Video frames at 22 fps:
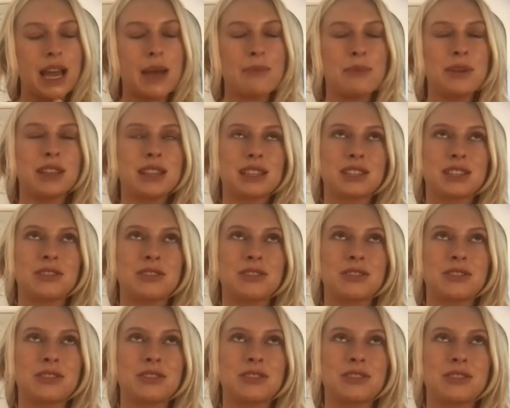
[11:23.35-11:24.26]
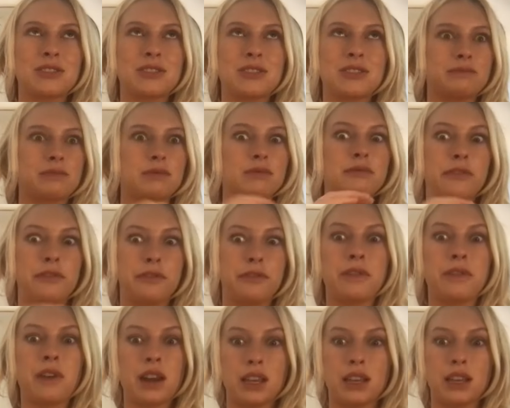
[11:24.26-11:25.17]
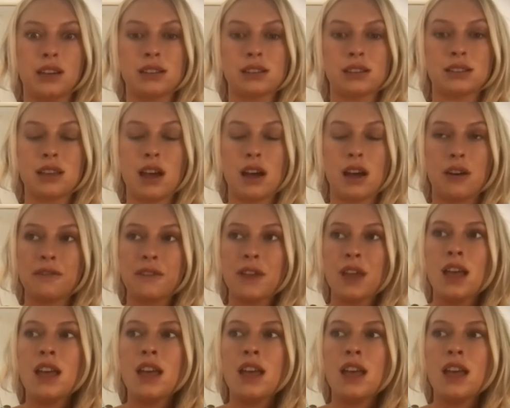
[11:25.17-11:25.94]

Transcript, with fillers: i mean the script was funny in itself